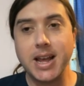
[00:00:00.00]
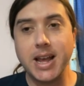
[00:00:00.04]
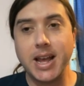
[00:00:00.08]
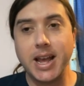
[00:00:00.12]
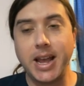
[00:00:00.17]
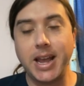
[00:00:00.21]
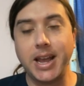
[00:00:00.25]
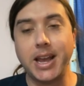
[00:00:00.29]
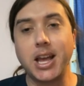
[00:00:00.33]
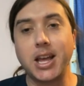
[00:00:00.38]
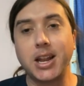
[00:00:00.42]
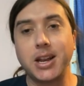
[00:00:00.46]

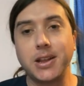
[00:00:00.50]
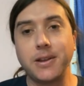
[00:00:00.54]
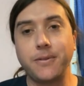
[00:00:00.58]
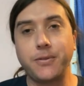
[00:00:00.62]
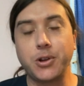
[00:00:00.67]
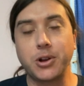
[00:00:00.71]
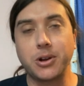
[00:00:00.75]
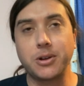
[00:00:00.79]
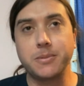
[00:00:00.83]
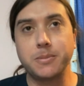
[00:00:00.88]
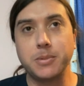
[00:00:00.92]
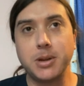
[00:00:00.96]
And if
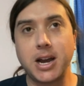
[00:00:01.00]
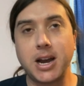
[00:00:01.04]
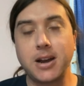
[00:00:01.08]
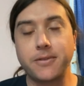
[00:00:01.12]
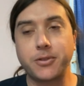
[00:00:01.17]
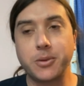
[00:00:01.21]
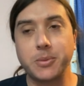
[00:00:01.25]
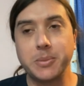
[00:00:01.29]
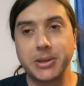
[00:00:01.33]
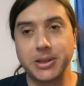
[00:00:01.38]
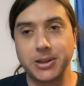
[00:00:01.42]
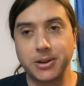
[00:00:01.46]
you're not
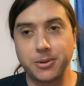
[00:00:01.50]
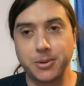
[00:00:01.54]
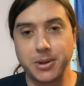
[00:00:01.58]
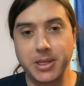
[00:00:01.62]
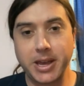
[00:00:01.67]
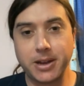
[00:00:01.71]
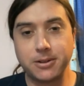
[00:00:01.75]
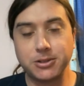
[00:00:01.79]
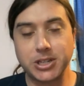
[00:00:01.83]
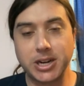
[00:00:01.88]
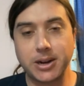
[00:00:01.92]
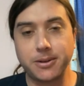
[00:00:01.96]
familiar with
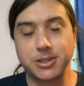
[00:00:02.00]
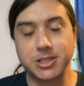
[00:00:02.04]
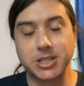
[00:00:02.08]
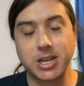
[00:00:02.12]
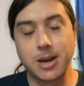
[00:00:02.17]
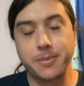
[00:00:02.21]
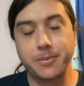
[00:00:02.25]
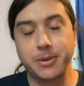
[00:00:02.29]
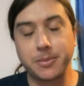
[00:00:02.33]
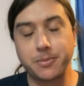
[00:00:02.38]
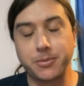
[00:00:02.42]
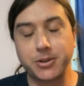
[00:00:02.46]
how
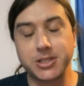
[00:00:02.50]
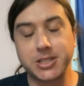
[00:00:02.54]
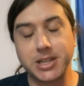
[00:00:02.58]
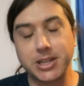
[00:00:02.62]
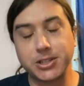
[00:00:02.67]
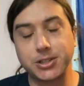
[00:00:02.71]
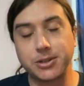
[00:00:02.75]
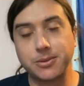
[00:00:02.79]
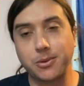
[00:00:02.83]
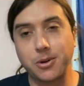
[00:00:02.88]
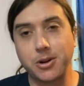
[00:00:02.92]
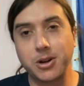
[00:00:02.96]
gyroscopic
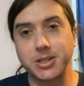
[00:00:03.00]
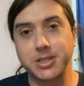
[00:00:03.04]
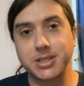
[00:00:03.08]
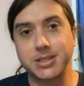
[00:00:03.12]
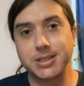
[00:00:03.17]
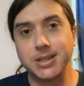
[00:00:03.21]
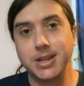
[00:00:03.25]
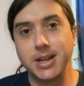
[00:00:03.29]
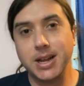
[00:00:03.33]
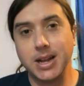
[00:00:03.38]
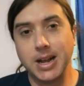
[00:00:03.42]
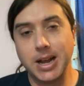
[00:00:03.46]
precession works,
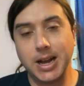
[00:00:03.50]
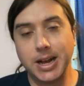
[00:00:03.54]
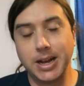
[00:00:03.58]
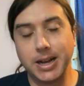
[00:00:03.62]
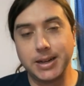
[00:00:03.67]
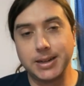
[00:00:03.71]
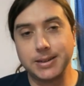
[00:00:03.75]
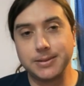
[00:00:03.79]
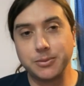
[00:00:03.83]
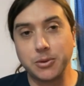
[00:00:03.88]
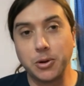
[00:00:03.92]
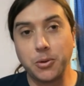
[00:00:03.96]

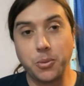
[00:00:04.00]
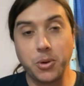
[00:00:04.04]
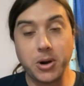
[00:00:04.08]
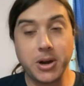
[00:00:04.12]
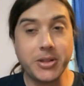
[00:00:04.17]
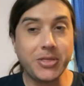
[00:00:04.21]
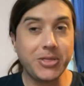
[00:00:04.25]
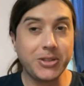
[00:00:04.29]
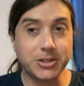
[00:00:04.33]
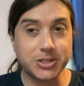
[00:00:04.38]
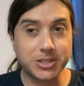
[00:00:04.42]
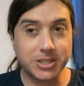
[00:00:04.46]
uh, well,
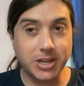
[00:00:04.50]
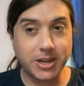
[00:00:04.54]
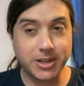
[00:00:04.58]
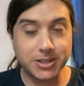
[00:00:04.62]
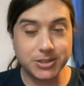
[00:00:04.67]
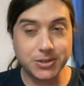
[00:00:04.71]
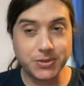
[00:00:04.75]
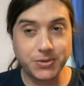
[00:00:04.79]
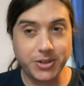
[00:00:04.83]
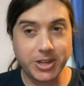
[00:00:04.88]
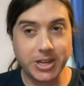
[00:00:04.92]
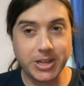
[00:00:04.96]
one, there's tons
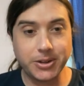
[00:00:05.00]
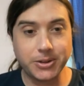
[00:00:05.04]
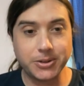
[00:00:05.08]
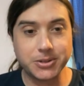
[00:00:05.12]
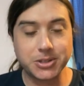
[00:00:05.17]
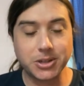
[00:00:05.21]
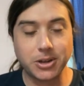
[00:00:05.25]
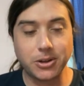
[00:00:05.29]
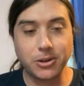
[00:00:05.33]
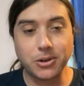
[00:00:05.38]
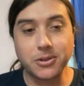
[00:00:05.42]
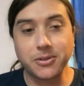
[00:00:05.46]
of videos
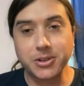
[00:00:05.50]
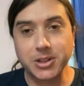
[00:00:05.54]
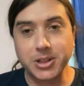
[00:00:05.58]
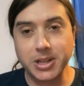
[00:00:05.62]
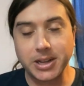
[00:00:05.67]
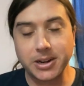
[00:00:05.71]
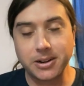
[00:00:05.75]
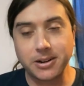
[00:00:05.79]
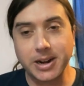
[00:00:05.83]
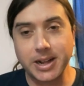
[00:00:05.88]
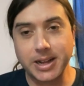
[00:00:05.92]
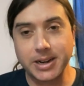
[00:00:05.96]
all over the
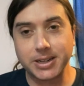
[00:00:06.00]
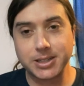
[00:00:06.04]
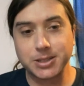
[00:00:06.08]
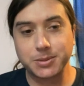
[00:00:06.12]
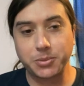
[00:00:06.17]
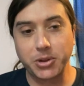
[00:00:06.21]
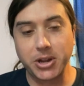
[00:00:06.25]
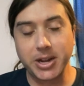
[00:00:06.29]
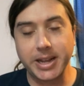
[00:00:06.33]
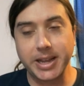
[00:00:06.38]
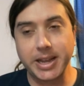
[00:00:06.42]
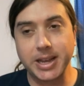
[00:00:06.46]
internet
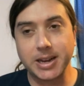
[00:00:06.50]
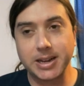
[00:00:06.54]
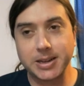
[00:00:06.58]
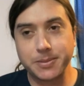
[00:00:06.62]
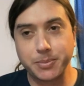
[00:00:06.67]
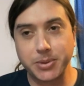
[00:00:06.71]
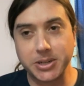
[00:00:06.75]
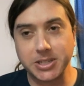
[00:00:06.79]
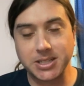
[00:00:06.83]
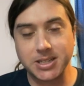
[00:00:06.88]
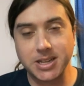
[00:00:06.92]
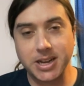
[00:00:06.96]
explaining it,
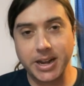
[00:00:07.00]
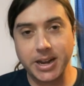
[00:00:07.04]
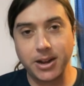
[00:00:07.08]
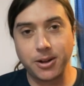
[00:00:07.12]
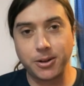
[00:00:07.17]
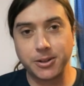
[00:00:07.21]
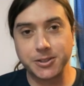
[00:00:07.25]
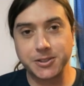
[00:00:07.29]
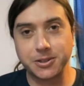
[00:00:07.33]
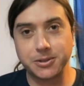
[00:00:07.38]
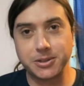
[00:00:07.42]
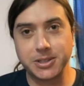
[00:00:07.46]
but I
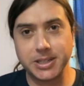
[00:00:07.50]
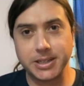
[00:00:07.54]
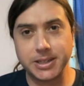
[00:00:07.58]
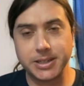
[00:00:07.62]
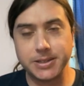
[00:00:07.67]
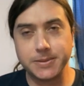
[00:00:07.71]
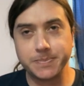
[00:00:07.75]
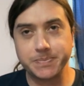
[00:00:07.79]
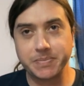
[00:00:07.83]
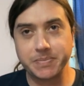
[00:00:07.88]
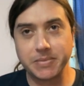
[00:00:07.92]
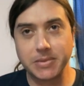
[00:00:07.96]
also did
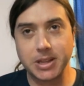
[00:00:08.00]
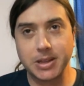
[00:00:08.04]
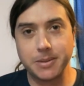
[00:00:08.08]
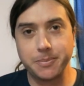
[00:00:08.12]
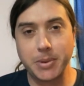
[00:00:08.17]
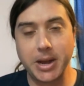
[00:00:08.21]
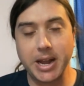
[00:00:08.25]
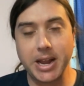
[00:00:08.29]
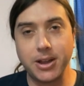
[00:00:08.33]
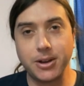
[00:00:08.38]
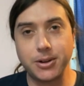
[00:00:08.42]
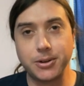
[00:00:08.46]

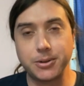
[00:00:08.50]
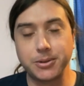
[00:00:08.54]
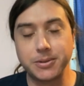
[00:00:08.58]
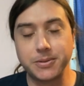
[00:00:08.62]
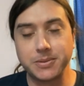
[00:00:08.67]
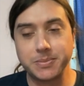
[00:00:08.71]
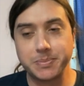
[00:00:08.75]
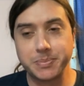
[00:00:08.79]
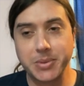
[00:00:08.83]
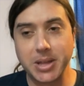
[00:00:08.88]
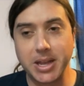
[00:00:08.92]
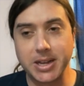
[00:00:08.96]
my own
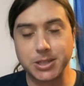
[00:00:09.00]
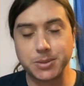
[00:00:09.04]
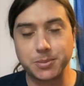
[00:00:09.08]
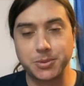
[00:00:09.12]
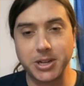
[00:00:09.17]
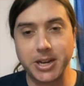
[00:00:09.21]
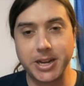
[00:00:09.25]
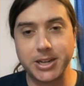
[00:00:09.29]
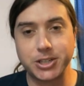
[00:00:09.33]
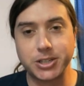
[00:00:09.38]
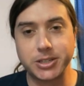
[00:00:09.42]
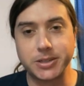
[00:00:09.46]

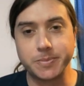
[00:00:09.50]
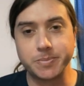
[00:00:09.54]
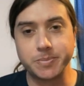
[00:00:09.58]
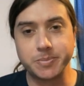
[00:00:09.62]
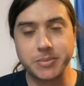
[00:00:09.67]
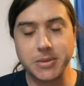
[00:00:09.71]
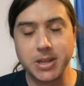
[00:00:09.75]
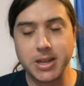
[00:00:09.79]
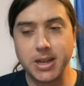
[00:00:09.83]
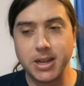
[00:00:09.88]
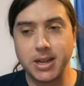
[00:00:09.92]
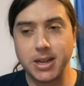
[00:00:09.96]
explanation
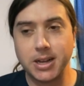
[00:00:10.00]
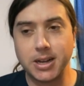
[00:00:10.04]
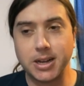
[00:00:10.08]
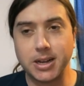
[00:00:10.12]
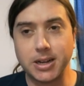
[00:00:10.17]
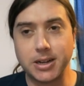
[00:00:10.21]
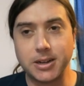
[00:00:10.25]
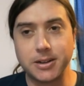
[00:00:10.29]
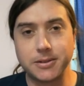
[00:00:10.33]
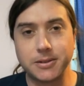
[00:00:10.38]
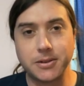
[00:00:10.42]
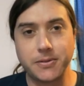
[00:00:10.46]

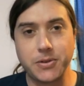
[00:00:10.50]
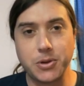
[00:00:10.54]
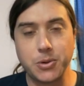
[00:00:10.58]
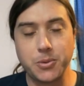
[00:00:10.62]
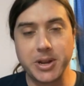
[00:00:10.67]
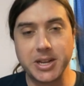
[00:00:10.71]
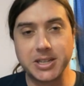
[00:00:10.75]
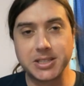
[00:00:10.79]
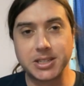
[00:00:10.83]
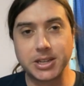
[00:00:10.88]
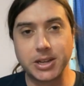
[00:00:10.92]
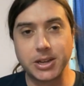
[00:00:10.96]
uh, a few
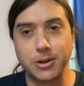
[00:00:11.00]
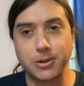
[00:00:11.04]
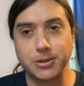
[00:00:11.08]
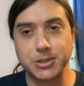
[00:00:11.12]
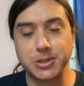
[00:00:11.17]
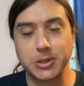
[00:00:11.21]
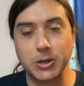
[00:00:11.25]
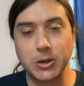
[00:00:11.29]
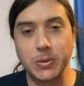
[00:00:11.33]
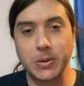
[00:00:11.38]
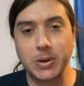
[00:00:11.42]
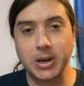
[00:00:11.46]
weeks ago,
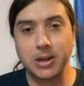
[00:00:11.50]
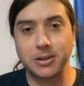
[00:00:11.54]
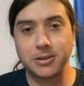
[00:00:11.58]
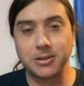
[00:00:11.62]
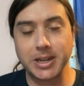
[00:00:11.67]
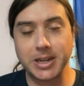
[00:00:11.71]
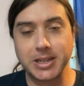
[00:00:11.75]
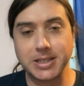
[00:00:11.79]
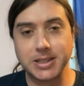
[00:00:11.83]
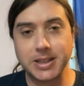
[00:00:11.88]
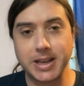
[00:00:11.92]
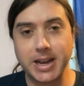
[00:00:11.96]
so I'll
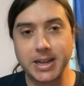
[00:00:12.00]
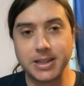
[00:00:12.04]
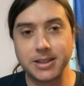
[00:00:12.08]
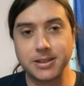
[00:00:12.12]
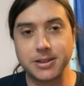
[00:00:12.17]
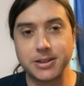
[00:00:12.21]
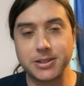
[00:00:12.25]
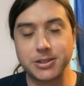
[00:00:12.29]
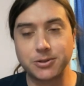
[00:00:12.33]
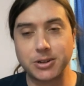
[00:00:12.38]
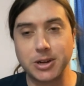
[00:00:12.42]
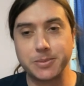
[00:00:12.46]
link to that in the
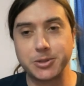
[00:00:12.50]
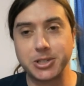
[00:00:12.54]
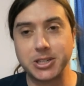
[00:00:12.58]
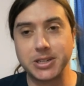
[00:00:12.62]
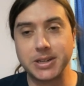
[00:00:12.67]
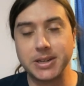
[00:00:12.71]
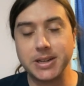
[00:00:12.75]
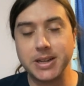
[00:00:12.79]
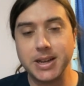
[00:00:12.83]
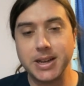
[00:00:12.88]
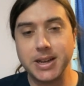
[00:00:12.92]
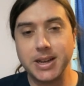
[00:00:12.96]

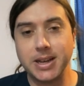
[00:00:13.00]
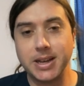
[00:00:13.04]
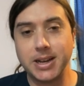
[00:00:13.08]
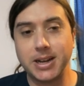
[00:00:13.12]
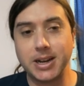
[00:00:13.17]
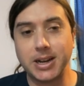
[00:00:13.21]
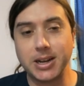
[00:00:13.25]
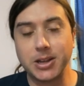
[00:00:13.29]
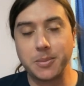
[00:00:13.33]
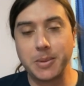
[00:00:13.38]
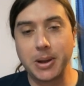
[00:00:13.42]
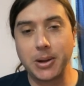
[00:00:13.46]
description. Uh,
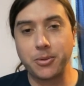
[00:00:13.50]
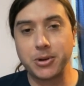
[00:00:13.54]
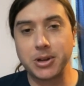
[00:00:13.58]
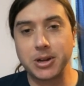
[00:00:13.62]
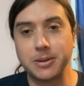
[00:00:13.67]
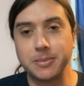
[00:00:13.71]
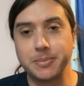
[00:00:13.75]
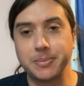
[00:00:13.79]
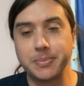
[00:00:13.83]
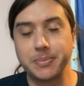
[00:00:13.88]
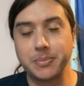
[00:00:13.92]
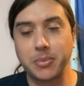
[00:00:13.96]
you might want
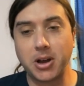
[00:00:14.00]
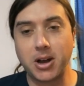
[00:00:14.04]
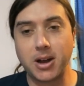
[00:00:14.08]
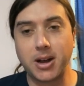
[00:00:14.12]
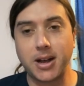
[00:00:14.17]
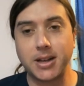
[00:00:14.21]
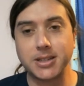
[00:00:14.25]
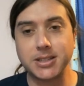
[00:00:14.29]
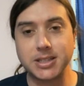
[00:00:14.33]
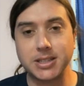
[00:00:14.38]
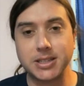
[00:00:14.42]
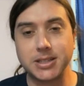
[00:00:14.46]
to
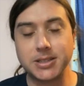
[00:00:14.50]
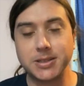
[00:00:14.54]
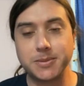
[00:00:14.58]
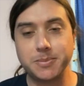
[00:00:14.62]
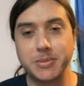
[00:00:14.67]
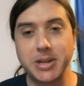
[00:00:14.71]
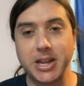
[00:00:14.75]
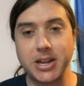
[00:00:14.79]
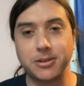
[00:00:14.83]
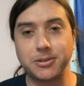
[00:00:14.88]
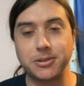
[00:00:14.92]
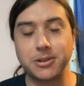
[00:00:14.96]
pause and
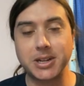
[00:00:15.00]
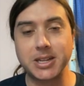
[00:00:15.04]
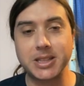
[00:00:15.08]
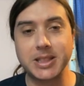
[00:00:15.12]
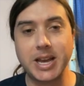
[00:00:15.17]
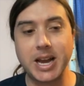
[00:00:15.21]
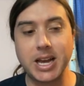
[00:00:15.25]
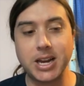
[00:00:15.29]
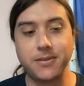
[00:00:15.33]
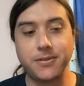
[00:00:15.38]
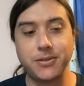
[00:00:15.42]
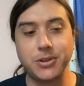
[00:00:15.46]
take a look at
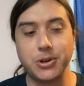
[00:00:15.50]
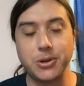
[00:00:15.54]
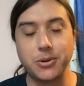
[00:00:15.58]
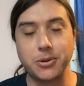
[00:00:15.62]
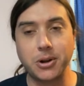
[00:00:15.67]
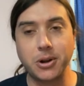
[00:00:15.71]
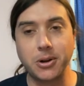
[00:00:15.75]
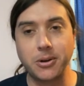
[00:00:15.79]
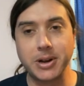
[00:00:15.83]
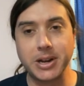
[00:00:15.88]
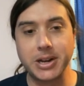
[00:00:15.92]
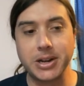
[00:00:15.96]
that if you don't
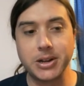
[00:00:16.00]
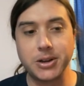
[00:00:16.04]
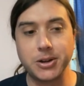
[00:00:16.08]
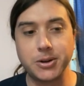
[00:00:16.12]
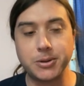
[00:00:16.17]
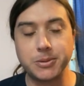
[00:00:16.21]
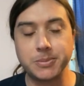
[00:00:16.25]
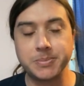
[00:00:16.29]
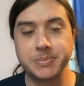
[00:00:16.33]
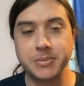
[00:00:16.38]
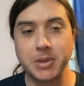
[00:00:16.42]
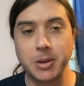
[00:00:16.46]
already
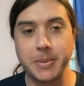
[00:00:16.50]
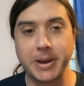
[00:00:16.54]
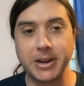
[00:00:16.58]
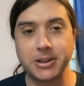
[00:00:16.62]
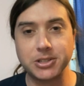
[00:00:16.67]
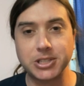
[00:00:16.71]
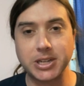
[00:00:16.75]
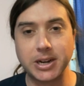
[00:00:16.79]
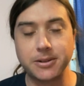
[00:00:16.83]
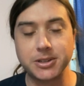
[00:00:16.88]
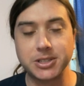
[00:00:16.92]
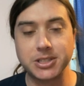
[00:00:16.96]
know about
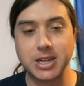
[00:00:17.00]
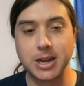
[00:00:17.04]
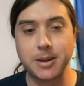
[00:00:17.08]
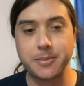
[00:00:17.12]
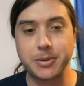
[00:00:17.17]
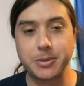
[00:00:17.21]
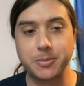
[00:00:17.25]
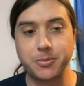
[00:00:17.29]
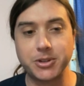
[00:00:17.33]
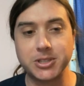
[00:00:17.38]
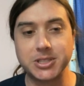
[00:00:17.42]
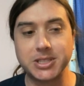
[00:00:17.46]

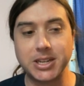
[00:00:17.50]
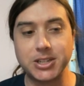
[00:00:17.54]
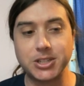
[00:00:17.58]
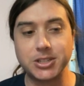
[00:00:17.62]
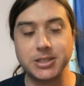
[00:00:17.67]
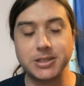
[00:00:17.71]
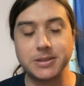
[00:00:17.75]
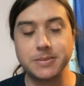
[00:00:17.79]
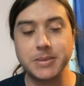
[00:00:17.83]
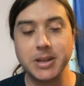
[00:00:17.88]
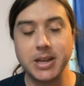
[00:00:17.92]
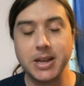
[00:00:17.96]
gyroscopic
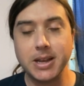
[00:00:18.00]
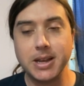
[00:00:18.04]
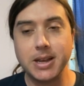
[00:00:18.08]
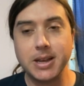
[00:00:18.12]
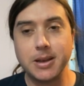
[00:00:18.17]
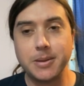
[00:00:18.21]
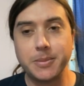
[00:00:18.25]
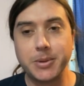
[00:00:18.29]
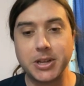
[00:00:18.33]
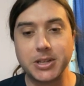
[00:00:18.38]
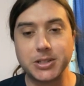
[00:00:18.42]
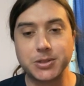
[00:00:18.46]
precession,
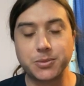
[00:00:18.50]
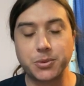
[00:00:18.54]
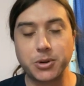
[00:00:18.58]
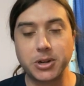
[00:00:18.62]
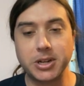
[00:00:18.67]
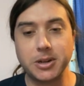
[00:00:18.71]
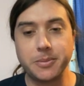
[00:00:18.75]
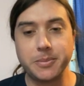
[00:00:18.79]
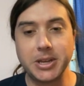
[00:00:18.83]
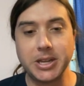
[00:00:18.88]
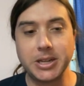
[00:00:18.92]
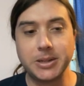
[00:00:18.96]
because we're going
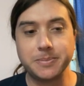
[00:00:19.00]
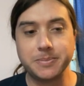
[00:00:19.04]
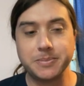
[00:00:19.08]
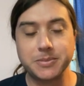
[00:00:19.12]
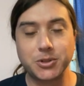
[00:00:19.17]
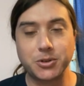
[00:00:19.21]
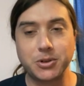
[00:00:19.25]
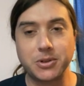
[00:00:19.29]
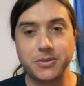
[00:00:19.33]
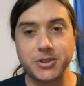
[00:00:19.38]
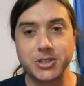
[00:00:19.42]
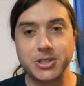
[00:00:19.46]
to be
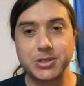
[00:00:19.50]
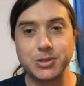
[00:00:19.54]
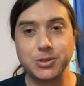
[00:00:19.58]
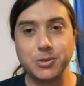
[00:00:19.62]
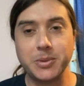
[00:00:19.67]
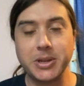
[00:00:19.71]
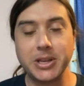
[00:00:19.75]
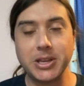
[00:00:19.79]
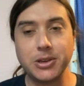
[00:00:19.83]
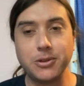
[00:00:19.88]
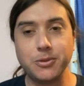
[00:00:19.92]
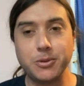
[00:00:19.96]
sort of
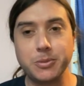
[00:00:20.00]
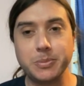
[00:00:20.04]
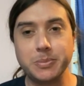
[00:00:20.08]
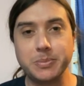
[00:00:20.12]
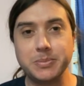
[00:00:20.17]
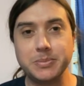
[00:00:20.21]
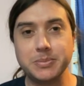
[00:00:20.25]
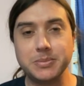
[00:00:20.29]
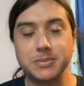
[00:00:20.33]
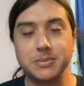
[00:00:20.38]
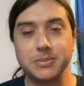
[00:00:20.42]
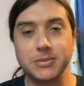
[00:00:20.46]
assuming you
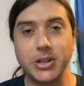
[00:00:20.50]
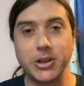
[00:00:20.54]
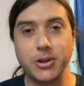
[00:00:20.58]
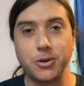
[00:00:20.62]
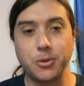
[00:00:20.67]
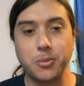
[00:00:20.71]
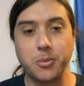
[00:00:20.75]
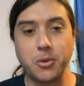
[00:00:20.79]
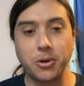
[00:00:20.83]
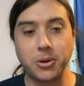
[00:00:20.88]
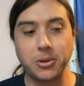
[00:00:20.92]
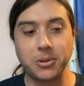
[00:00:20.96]
know
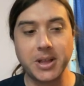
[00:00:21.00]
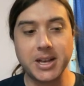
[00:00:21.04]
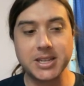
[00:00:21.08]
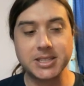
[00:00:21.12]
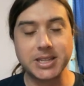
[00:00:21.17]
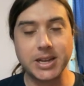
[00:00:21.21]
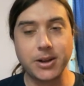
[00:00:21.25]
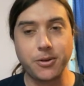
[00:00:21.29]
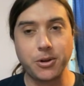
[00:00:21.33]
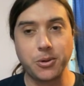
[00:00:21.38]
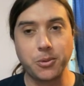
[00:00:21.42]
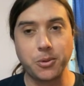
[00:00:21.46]
more or less
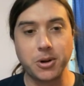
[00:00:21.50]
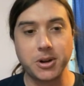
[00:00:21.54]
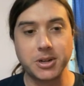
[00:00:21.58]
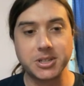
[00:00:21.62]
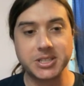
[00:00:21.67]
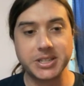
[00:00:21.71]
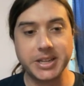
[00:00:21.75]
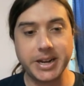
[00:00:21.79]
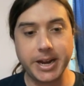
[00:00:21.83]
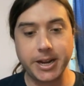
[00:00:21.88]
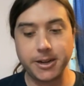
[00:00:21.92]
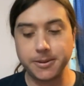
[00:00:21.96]
how it works
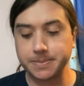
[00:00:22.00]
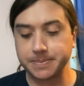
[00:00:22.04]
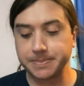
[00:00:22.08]
today.